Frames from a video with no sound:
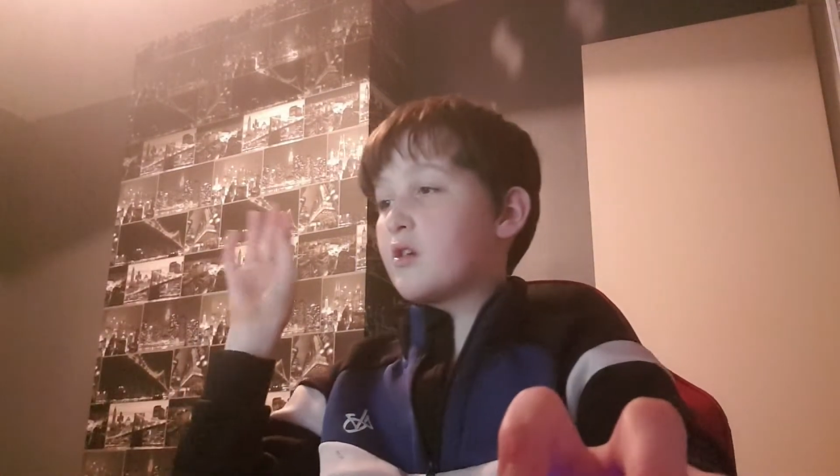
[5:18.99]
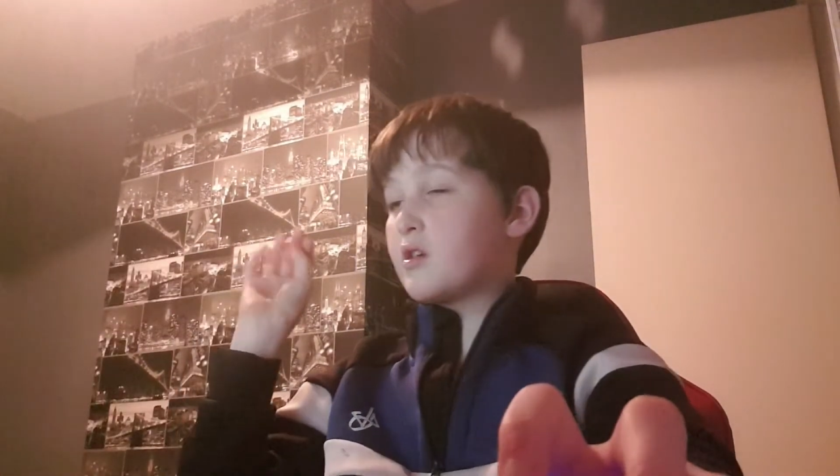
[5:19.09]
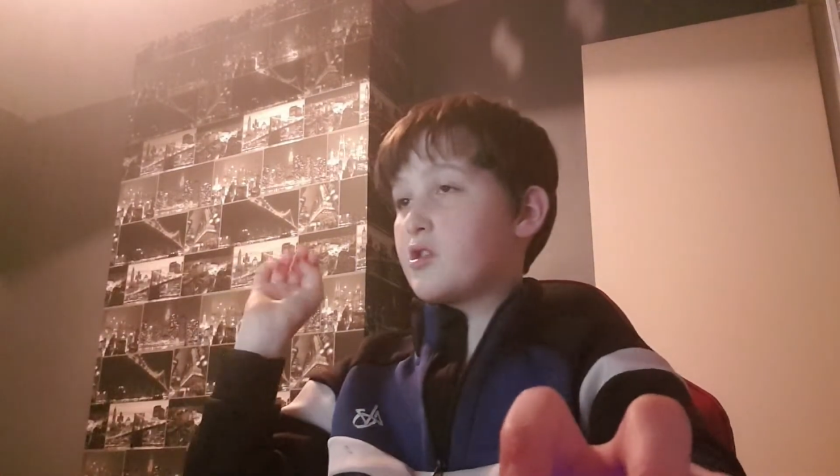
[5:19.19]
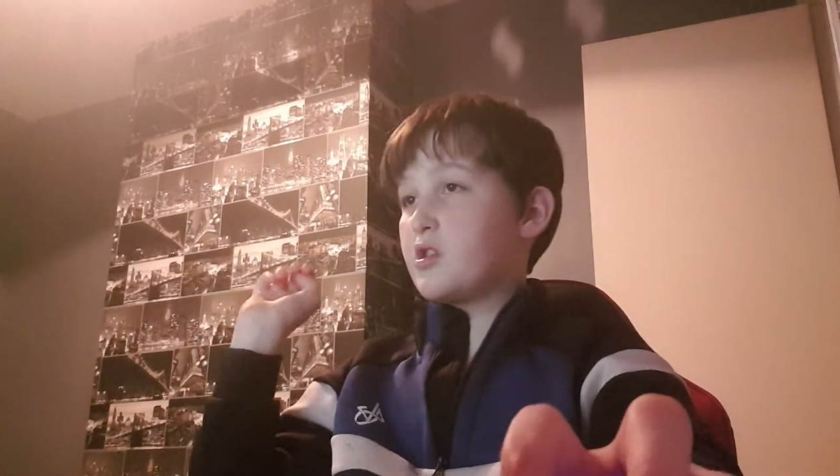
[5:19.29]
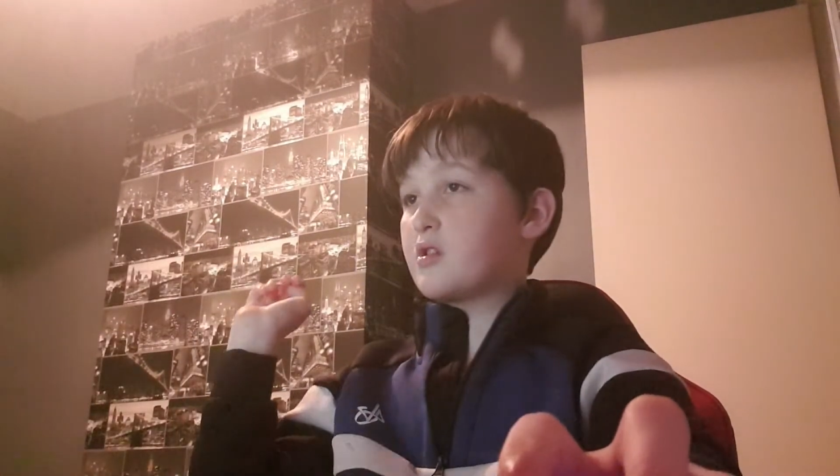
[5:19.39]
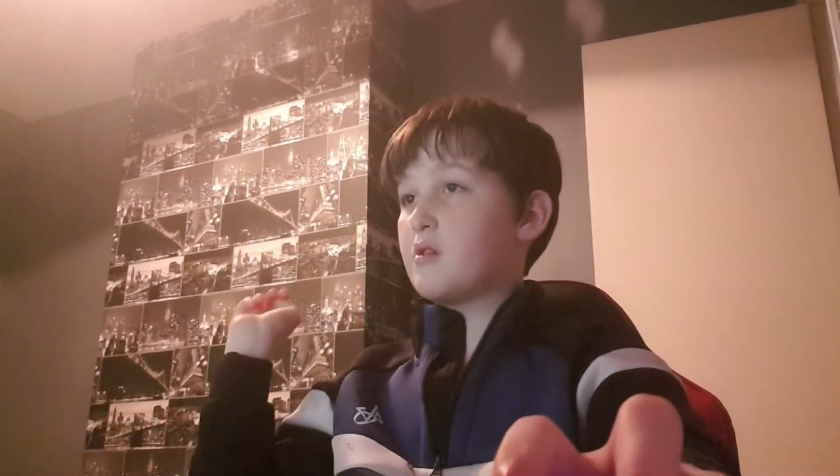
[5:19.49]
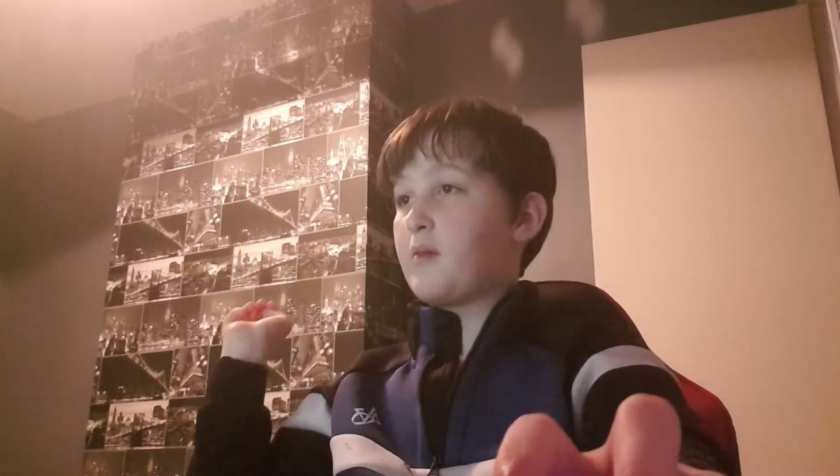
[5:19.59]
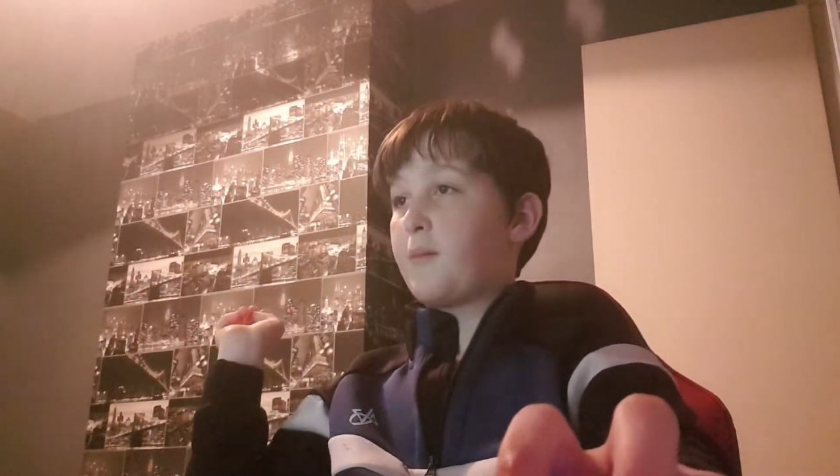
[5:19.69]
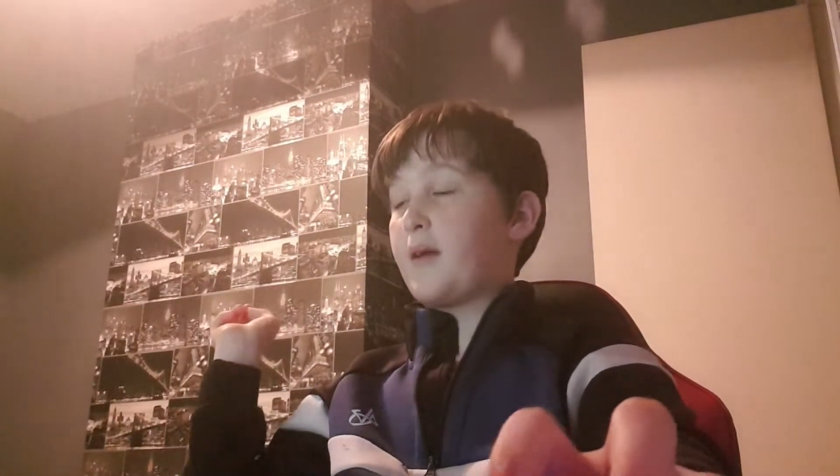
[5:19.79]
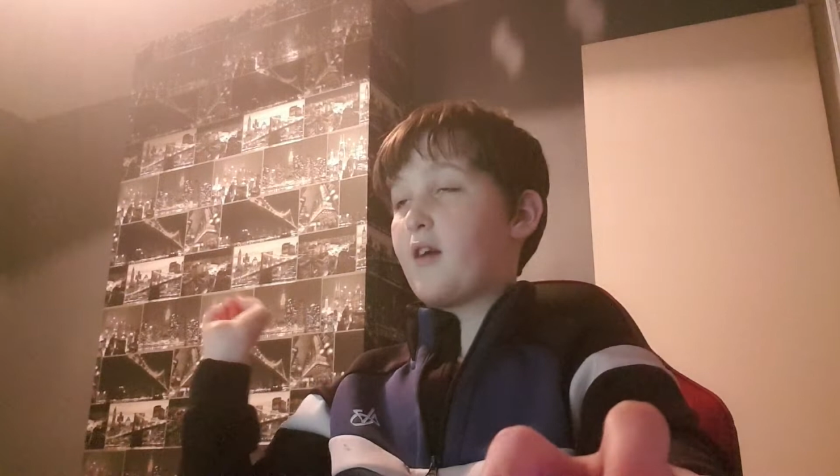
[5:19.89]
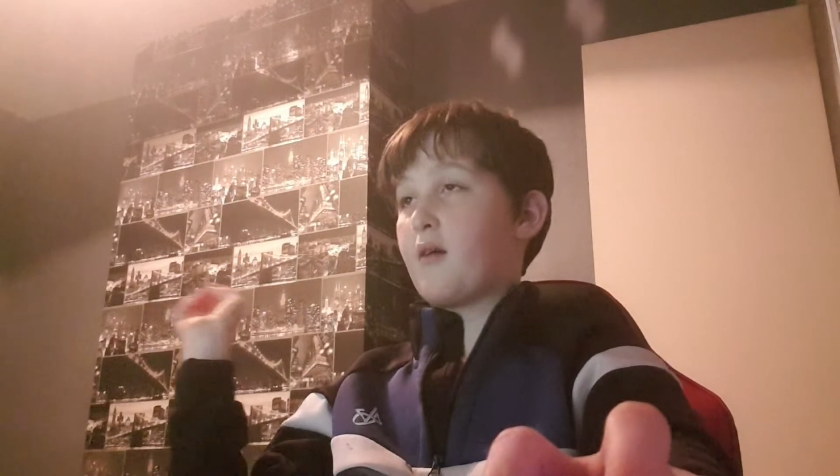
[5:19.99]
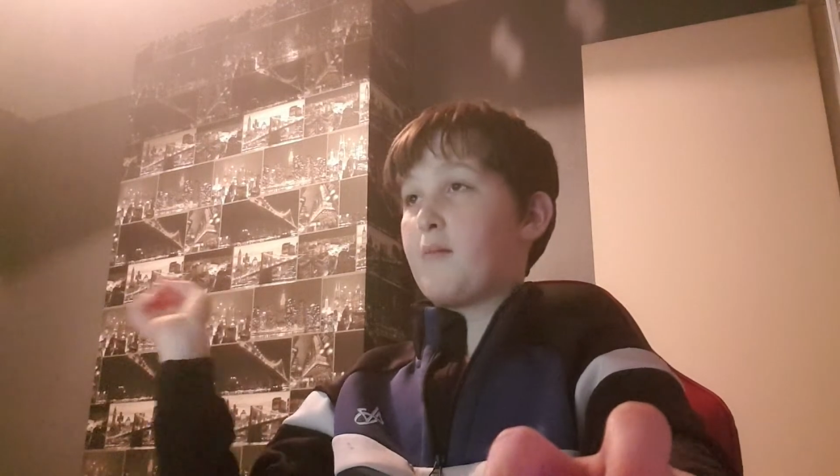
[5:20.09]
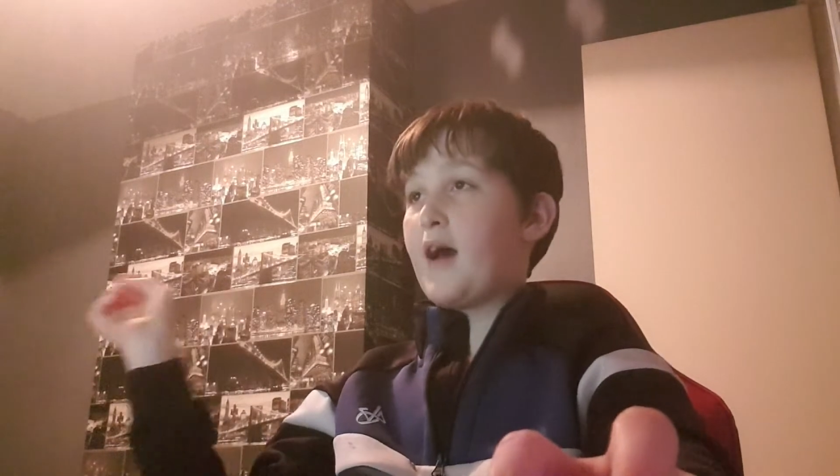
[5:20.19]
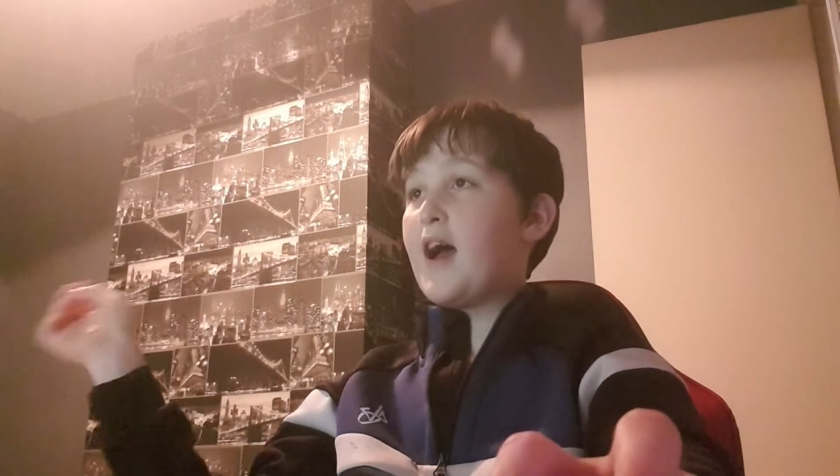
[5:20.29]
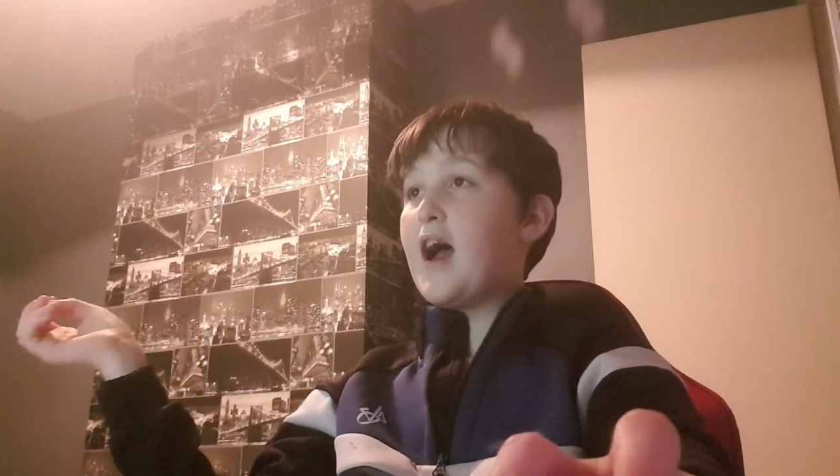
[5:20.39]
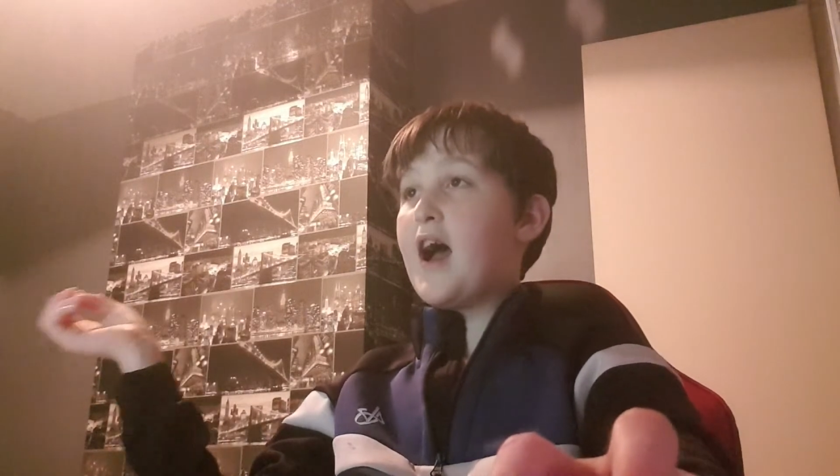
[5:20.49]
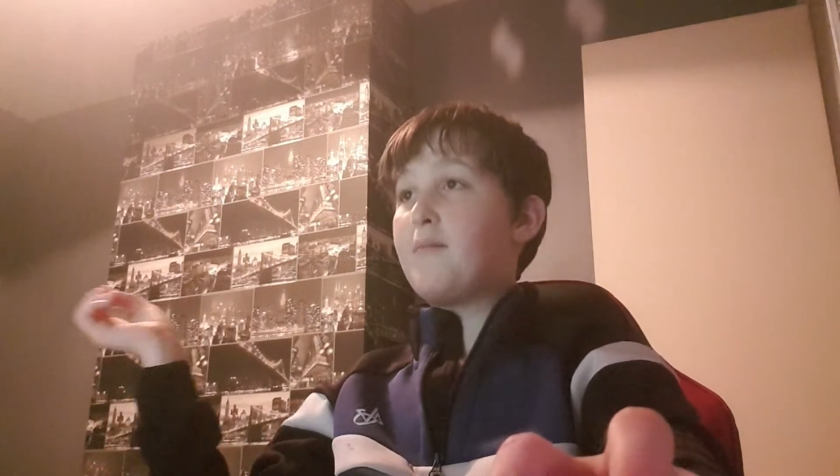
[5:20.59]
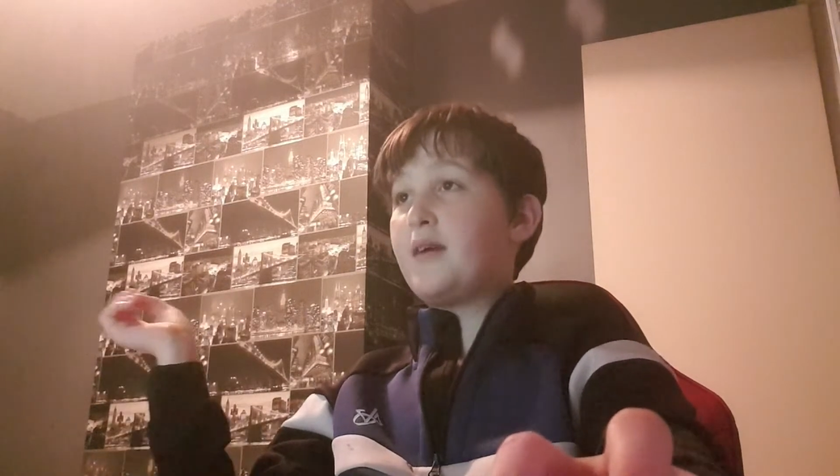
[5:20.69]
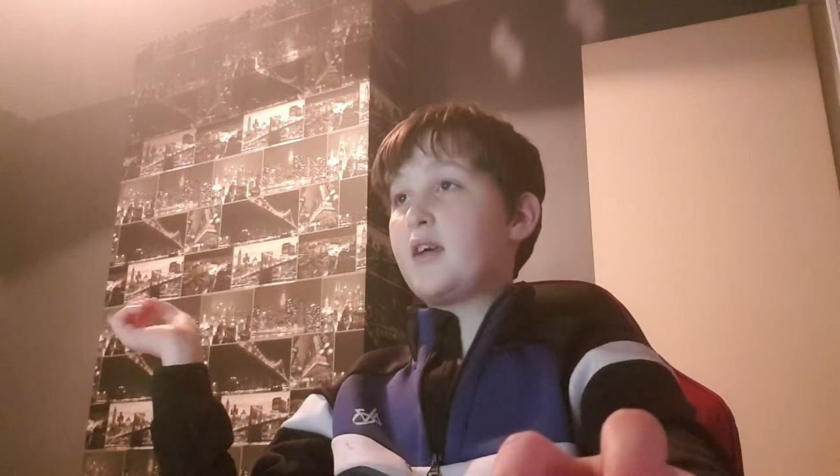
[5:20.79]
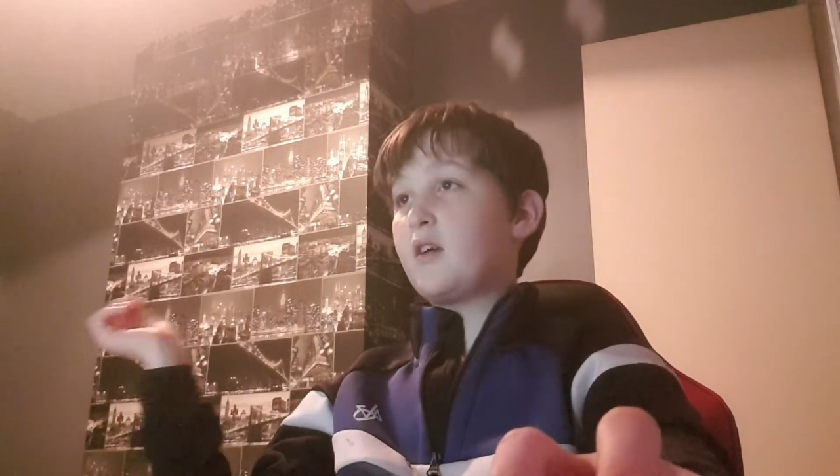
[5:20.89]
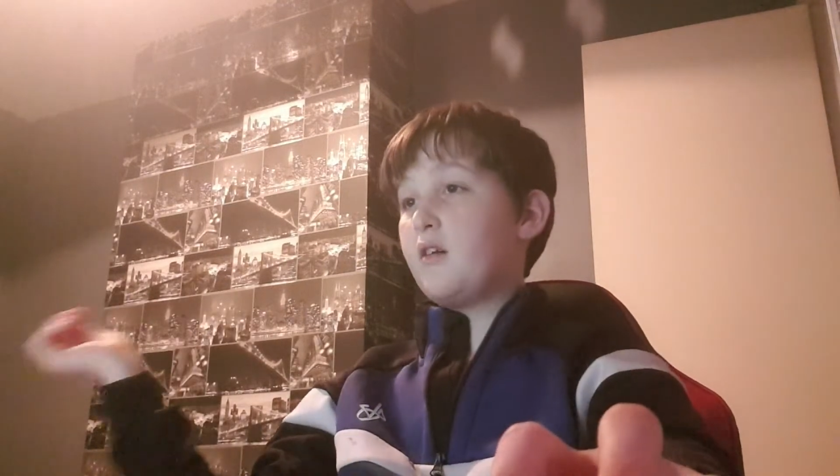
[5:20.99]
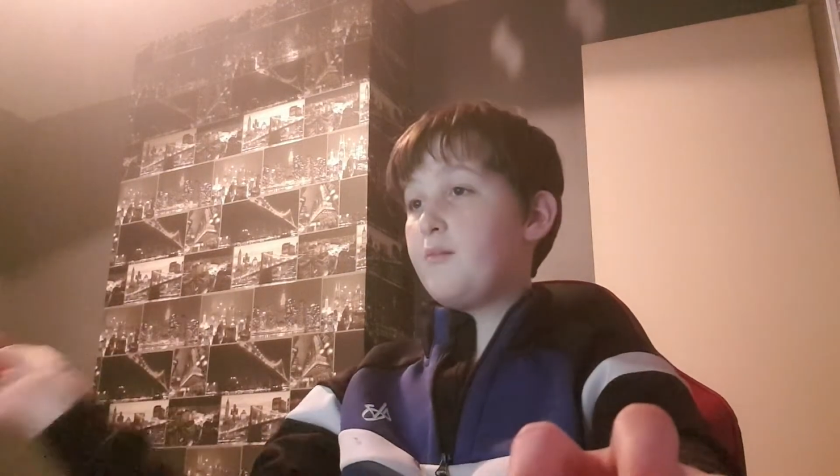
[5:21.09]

you can just come up here and buy me?